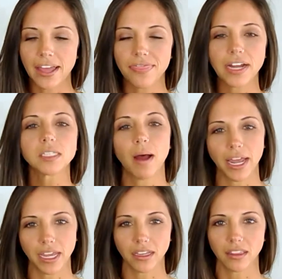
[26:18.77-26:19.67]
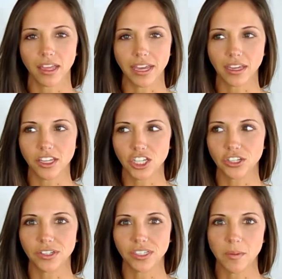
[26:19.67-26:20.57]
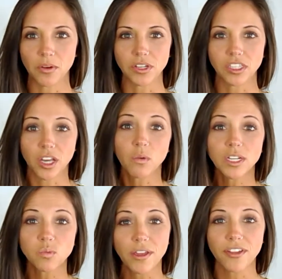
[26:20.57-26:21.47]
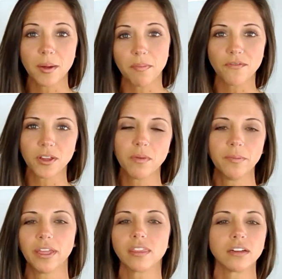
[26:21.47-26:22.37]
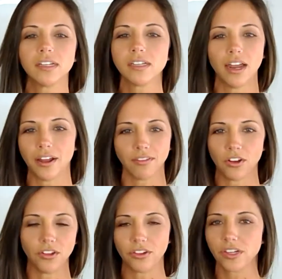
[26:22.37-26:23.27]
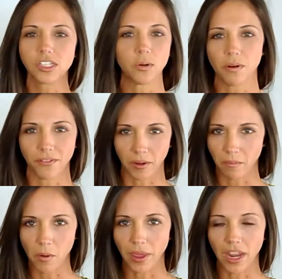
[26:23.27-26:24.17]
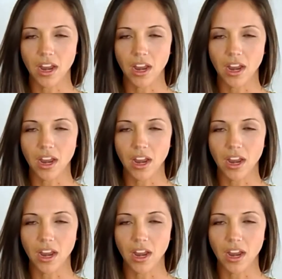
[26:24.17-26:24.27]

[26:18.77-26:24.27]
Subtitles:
And that's my issue is I'm always like, let's wait for that perfect moment. And I've learned there is no perfect moment.